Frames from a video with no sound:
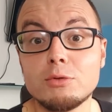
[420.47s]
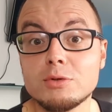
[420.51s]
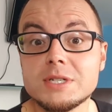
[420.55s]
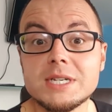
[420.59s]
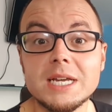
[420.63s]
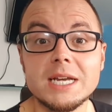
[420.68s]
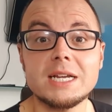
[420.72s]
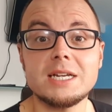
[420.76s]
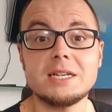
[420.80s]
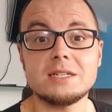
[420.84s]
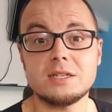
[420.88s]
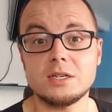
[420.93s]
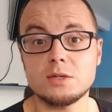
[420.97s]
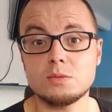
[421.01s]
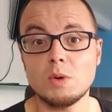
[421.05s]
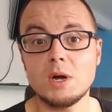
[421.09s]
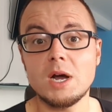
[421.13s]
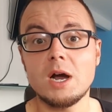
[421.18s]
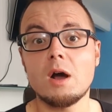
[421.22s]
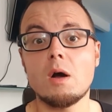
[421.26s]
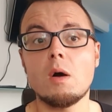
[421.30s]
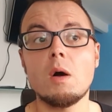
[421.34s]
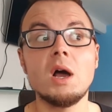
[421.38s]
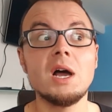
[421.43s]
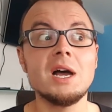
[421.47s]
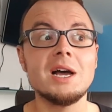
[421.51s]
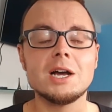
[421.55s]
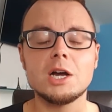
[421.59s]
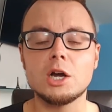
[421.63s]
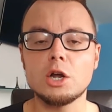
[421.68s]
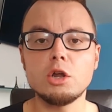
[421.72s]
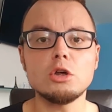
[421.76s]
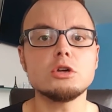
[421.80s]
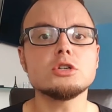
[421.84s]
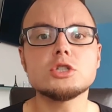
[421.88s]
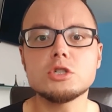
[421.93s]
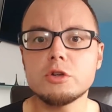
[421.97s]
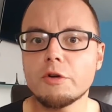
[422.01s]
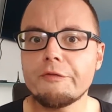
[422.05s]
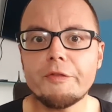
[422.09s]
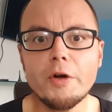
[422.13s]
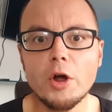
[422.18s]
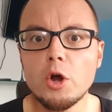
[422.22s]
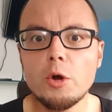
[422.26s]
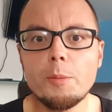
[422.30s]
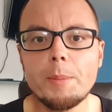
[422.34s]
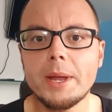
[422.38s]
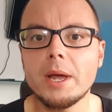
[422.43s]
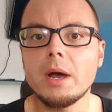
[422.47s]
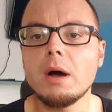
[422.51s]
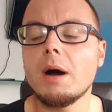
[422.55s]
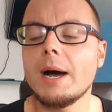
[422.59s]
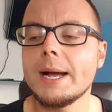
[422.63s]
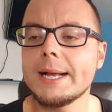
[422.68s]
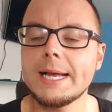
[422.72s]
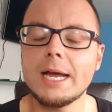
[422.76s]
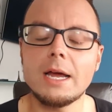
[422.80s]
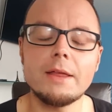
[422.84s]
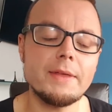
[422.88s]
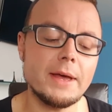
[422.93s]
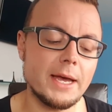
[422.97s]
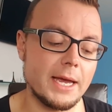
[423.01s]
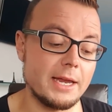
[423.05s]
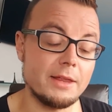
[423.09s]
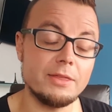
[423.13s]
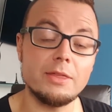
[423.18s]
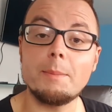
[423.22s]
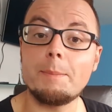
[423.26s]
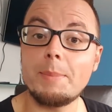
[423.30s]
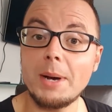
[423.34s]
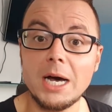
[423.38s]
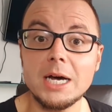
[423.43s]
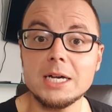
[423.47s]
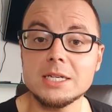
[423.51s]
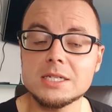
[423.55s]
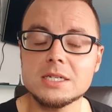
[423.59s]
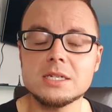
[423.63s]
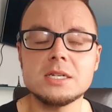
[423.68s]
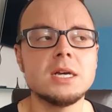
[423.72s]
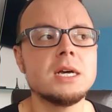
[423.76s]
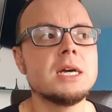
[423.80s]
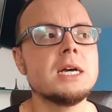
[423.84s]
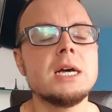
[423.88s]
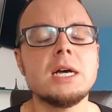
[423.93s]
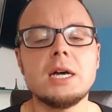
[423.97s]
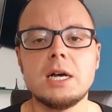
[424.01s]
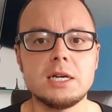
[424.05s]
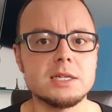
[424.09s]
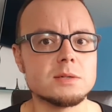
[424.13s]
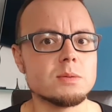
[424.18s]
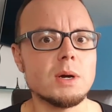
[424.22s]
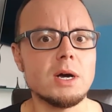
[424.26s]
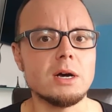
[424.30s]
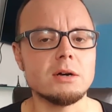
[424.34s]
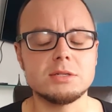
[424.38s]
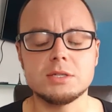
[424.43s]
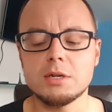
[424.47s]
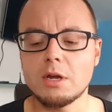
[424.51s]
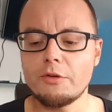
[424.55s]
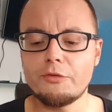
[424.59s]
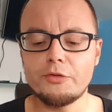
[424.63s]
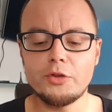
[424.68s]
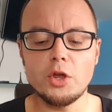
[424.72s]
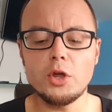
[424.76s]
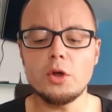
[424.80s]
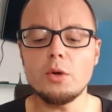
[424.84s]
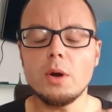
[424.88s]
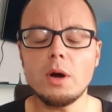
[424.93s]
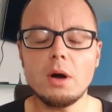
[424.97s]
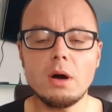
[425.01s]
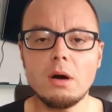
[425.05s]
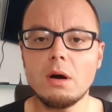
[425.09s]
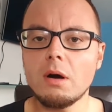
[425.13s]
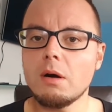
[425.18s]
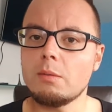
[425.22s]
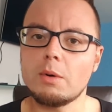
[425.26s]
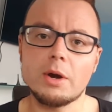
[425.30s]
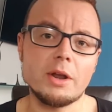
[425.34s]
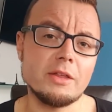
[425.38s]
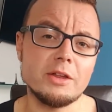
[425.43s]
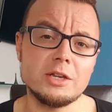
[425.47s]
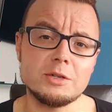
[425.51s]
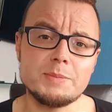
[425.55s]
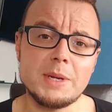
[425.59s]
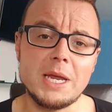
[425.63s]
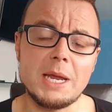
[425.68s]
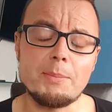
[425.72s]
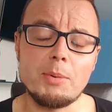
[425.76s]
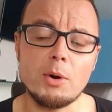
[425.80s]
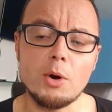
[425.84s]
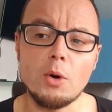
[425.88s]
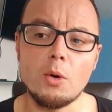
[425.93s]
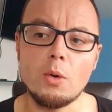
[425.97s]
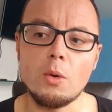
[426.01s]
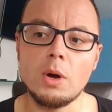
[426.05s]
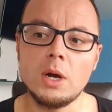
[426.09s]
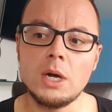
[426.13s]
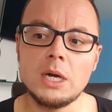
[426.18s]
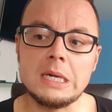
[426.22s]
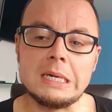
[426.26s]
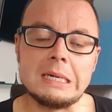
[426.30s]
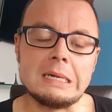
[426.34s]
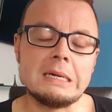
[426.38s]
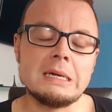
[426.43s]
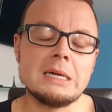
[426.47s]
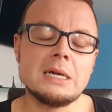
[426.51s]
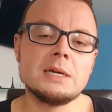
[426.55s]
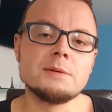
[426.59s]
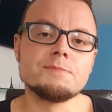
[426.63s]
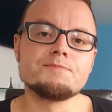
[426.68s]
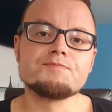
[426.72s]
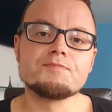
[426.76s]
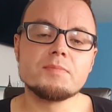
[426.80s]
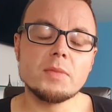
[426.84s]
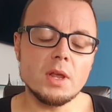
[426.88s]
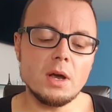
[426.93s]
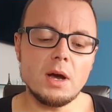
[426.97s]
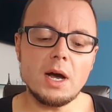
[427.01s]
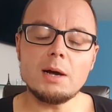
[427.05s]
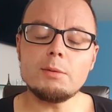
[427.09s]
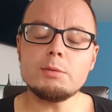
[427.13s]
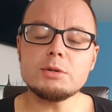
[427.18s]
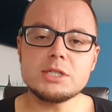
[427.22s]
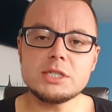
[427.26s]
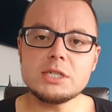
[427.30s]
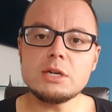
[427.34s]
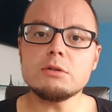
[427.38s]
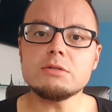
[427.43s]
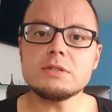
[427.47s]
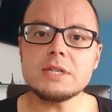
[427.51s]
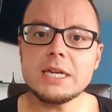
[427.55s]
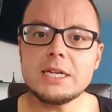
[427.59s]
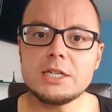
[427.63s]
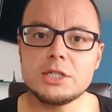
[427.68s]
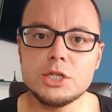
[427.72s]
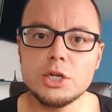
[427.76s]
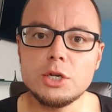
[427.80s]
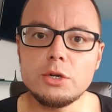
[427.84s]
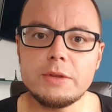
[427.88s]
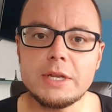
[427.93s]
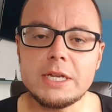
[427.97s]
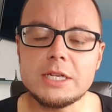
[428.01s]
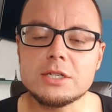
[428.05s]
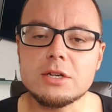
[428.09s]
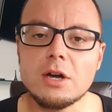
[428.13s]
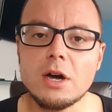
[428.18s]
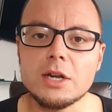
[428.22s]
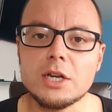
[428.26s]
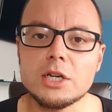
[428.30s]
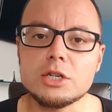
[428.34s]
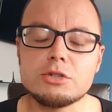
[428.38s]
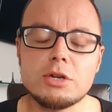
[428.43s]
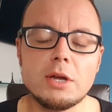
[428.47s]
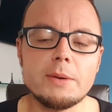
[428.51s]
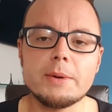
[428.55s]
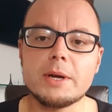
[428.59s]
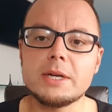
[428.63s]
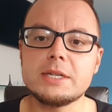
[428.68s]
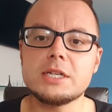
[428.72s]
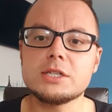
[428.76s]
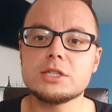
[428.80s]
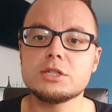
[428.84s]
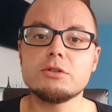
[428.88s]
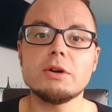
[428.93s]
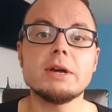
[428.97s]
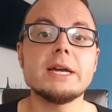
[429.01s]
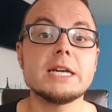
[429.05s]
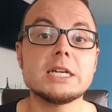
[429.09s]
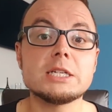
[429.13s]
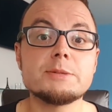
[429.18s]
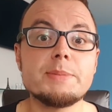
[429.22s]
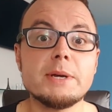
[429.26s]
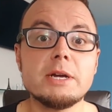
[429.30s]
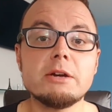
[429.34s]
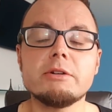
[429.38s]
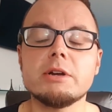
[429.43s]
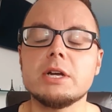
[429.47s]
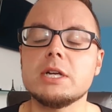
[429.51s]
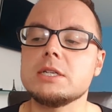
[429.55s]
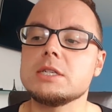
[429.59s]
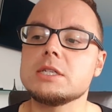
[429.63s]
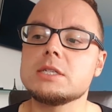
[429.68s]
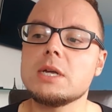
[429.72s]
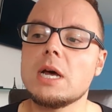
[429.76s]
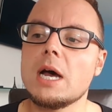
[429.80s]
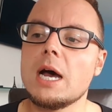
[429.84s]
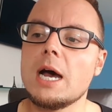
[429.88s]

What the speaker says: sickness as well. Claustrophobia, I get that in the bus as well. So if you are one of those people, I would still say do this kind of trip, because it's a great experience.